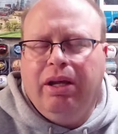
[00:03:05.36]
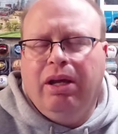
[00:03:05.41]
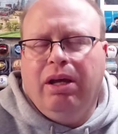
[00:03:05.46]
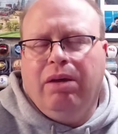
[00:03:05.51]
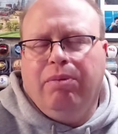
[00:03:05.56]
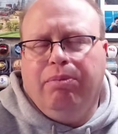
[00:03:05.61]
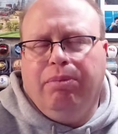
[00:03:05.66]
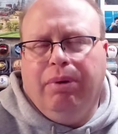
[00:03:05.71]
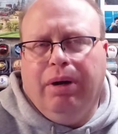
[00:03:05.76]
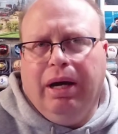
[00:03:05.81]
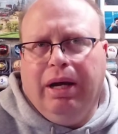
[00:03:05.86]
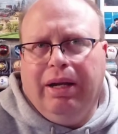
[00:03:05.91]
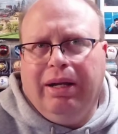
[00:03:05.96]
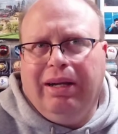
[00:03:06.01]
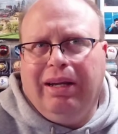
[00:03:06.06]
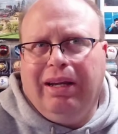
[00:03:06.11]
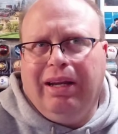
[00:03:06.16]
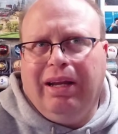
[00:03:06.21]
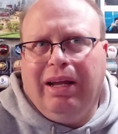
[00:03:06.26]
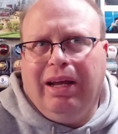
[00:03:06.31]
but
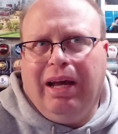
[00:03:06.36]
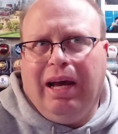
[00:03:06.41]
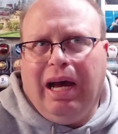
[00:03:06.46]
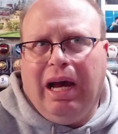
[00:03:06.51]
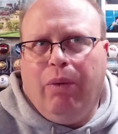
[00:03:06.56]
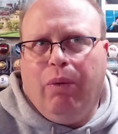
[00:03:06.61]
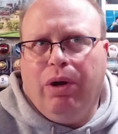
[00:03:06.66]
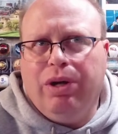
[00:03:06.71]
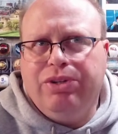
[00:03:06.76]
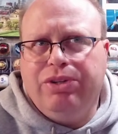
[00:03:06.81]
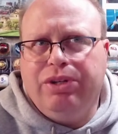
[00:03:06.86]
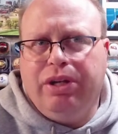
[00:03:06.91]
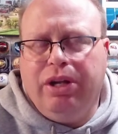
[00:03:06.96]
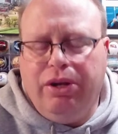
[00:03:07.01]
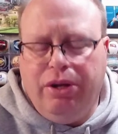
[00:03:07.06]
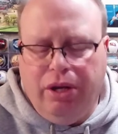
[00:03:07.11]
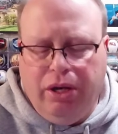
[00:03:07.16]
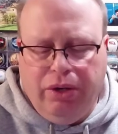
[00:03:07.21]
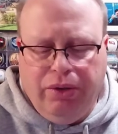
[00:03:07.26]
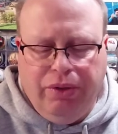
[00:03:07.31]
I want you to
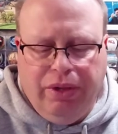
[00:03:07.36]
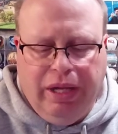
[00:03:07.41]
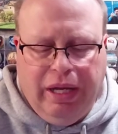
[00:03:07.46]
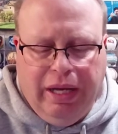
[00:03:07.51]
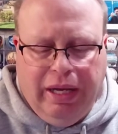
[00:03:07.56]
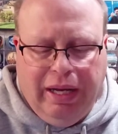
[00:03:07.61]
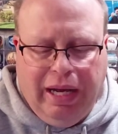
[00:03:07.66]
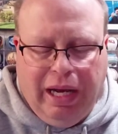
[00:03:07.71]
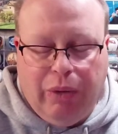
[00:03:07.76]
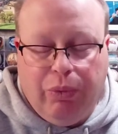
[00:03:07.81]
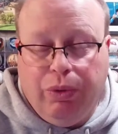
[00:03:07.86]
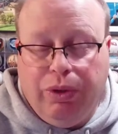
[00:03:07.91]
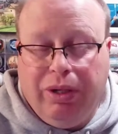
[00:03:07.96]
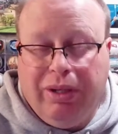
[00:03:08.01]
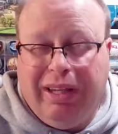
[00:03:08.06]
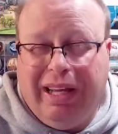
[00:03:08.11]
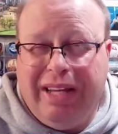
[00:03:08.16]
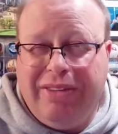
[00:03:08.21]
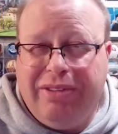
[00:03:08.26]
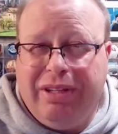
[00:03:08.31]
know that I
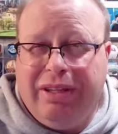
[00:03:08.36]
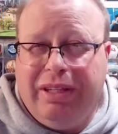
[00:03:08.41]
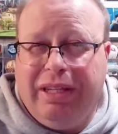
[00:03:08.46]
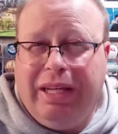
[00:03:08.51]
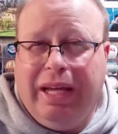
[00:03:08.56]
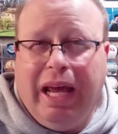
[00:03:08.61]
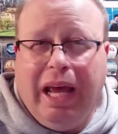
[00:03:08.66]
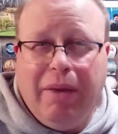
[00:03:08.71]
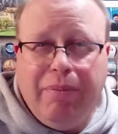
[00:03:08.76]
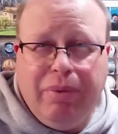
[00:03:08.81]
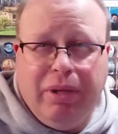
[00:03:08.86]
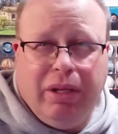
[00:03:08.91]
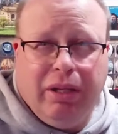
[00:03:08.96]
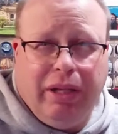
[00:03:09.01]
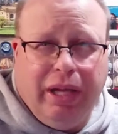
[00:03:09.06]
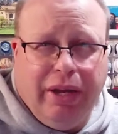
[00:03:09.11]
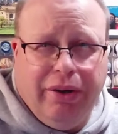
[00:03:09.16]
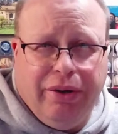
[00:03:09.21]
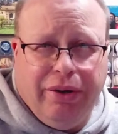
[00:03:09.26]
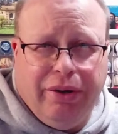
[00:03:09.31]
realize that the
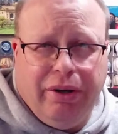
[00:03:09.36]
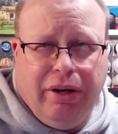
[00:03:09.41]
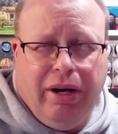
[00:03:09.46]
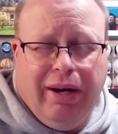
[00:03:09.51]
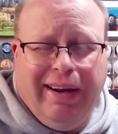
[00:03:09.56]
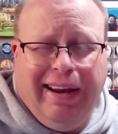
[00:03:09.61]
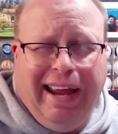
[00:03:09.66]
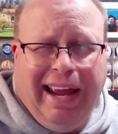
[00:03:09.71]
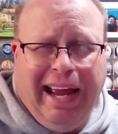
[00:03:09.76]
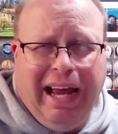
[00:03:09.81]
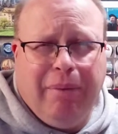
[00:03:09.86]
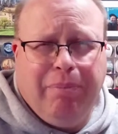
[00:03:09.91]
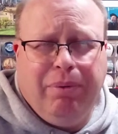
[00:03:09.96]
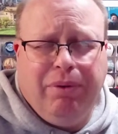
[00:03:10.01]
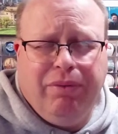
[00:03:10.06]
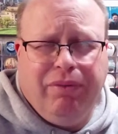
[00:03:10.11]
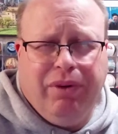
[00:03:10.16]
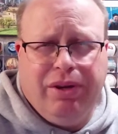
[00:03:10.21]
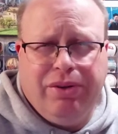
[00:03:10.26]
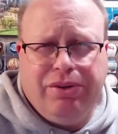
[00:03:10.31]
emulator on App
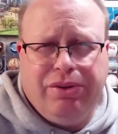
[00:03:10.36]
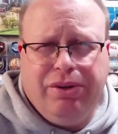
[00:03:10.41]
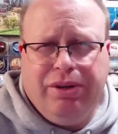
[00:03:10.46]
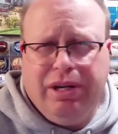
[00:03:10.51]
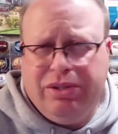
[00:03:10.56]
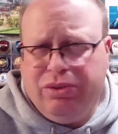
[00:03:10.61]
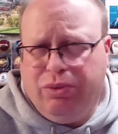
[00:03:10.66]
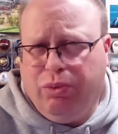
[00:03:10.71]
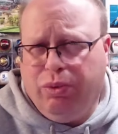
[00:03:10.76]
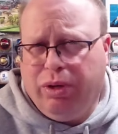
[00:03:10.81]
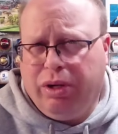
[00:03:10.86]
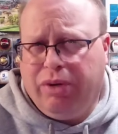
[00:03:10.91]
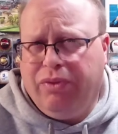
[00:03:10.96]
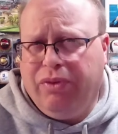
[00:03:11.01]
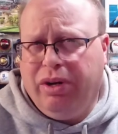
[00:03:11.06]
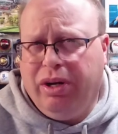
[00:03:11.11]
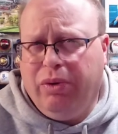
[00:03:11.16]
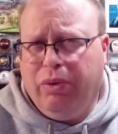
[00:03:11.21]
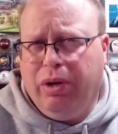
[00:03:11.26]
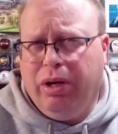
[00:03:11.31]
Inventor doesn't work
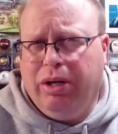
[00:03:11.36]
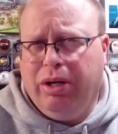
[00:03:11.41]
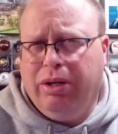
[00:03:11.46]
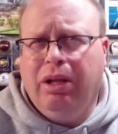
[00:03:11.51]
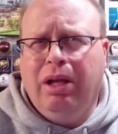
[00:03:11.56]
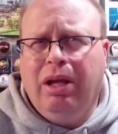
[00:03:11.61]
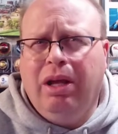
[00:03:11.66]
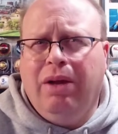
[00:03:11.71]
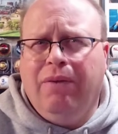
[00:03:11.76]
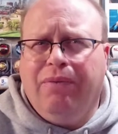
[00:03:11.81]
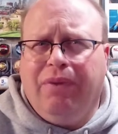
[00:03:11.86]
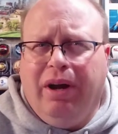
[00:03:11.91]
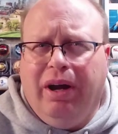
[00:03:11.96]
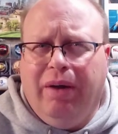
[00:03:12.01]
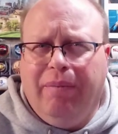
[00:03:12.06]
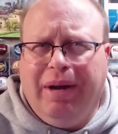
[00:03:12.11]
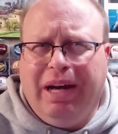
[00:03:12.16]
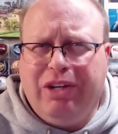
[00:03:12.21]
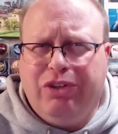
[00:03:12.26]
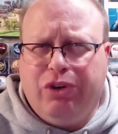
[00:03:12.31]
very well.
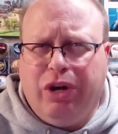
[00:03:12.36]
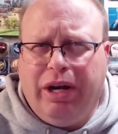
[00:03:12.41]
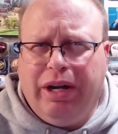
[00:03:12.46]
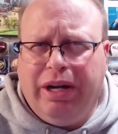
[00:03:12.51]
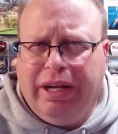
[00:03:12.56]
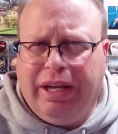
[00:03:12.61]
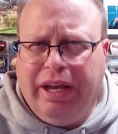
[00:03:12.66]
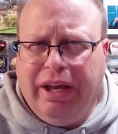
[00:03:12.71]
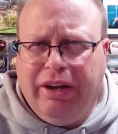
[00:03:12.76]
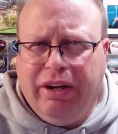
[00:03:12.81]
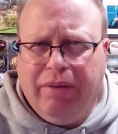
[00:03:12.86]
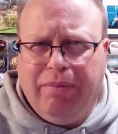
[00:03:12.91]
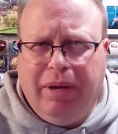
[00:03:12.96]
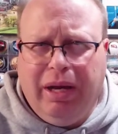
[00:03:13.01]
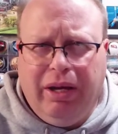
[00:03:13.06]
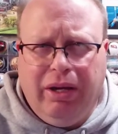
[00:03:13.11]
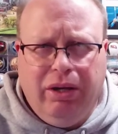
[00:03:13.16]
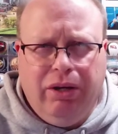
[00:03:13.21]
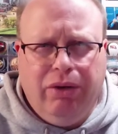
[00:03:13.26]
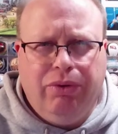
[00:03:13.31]
I tried it again on
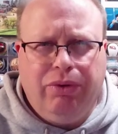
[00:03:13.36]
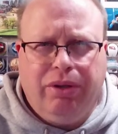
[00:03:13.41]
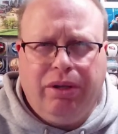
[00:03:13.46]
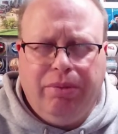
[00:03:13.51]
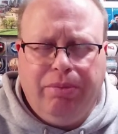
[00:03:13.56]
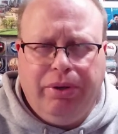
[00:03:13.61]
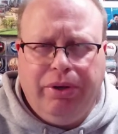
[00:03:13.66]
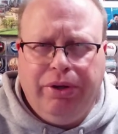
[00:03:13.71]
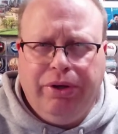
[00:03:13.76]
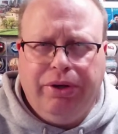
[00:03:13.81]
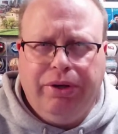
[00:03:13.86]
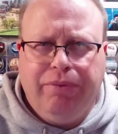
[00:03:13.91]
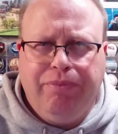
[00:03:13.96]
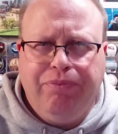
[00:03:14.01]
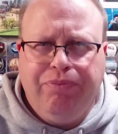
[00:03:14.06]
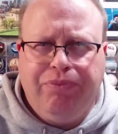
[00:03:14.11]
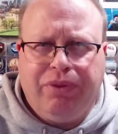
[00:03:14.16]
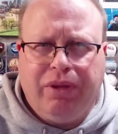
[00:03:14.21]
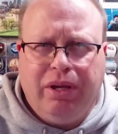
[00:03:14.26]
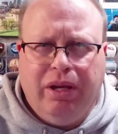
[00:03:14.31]
my own computer
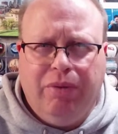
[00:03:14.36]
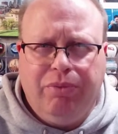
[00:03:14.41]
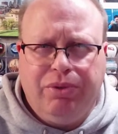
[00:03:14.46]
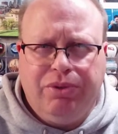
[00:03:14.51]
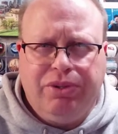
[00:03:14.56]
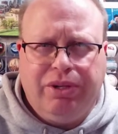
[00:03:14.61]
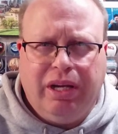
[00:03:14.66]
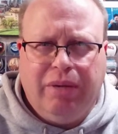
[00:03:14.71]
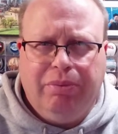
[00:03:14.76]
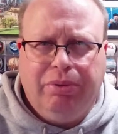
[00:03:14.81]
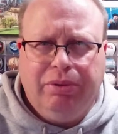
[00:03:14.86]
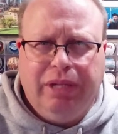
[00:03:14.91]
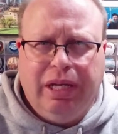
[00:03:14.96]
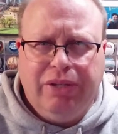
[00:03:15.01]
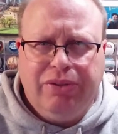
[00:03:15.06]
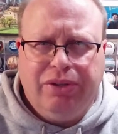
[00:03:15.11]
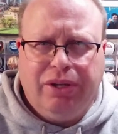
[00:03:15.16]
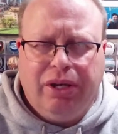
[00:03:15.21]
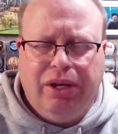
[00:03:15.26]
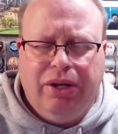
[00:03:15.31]
just a couple
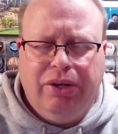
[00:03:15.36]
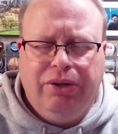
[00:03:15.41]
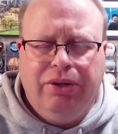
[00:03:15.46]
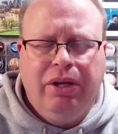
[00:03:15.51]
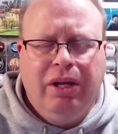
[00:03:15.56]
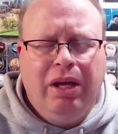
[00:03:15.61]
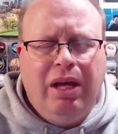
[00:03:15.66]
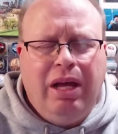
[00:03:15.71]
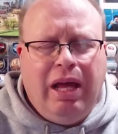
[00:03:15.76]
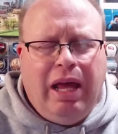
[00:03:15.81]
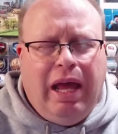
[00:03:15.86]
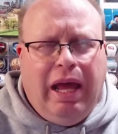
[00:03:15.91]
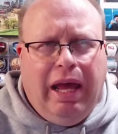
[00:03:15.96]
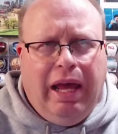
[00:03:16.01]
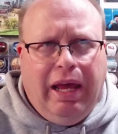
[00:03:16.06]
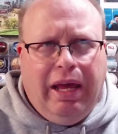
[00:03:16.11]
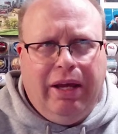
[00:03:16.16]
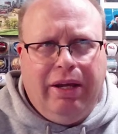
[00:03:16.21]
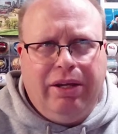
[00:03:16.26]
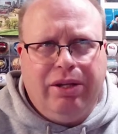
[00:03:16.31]
days ago.
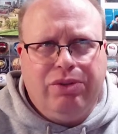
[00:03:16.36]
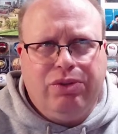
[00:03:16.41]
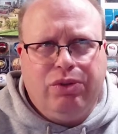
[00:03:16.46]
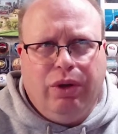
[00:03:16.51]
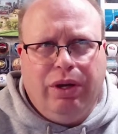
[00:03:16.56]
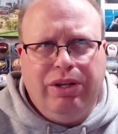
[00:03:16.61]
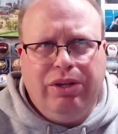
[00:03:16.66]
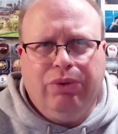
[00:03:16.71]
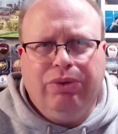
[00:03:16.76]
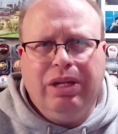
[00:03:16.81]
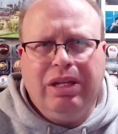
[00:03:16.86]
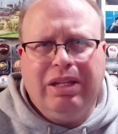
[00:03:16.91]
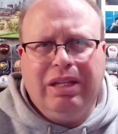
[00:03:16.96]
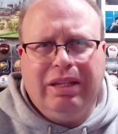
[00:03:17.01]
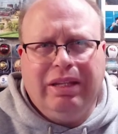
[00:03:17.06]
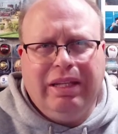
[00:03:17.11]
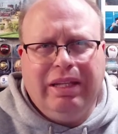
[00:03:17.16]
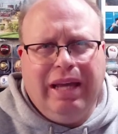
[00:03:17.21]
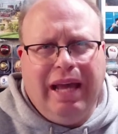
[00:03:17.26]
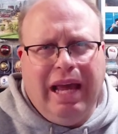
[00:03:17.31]
And so I don't think
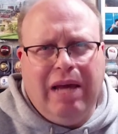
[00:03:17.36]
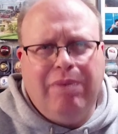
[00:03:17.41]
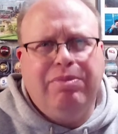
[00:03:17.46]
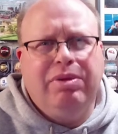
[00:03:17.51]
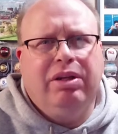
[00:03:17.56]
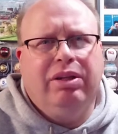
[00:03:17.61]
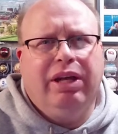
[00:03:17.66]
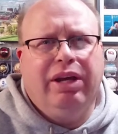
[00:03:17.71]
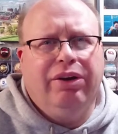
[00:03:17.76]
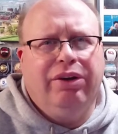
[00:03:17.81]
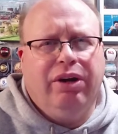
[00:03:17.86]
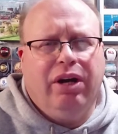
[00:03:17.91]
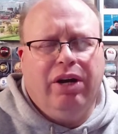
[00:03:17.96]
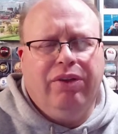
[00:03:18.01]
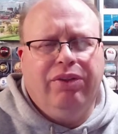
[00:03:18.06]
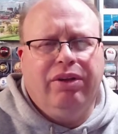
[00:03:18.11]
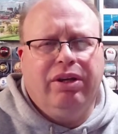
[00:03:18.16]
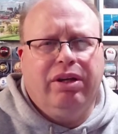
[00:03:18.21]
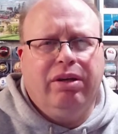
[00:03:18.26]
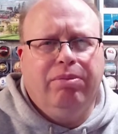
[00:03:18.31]
that the emulator on
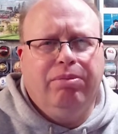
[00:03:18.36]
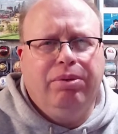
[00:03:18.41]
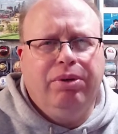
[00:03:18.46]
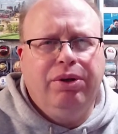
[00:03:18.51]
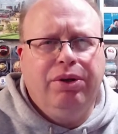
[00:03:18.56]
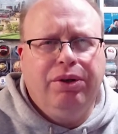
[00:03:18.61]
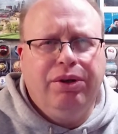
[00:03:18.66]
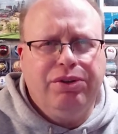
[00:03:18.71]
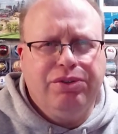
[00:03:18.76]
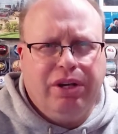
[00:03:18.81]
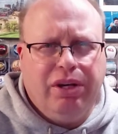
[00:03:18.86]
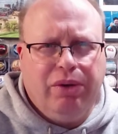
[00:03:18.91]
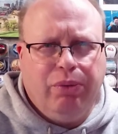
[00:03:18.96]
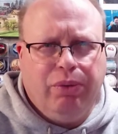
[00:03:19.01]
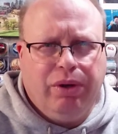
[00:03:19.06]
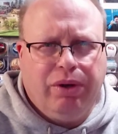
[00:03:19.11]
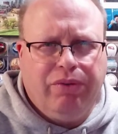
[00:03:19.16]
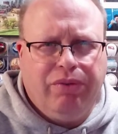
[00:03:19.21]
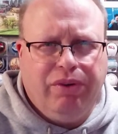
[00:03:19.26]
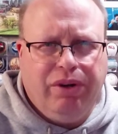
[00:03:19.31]
the computer is going to
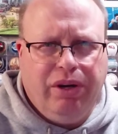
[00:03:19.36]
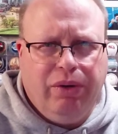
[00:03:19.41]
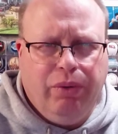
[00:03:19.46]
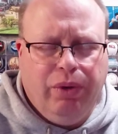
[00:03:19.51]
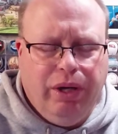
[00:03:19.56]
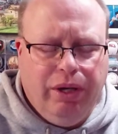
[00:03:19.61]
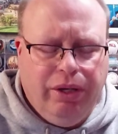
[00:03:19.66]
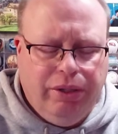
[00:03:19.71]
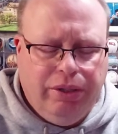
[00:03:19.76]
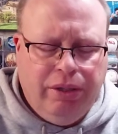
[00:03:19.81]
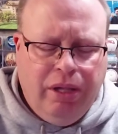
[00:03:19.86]
work very well.